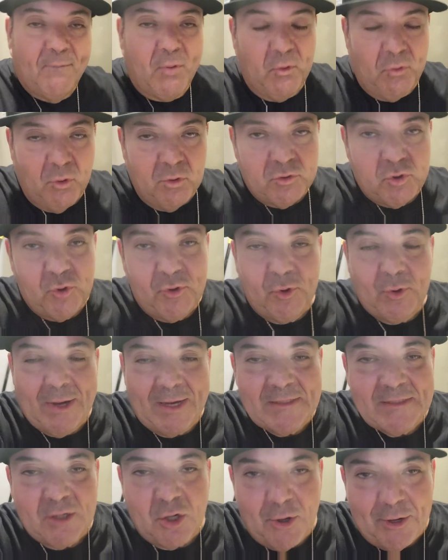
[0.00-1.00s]
for those of you
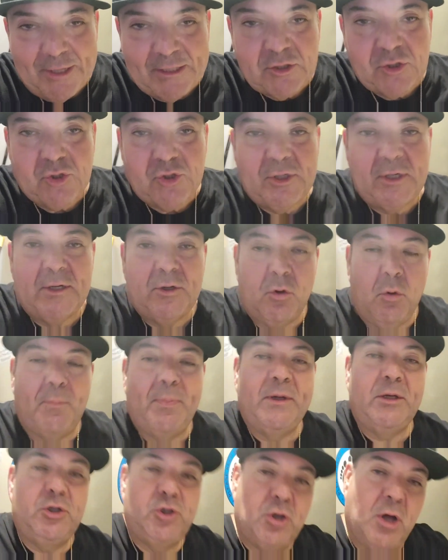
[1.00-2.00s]
guys that are interested in
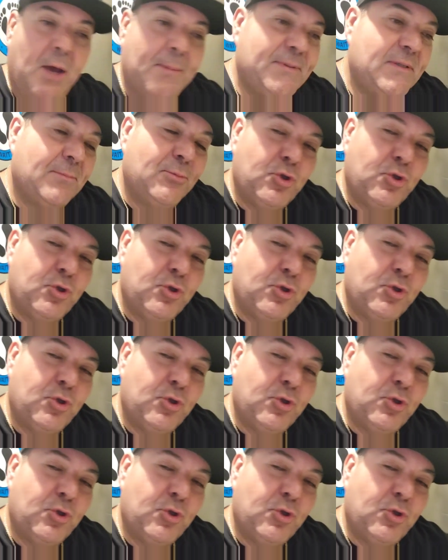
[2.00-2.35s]
opening shops.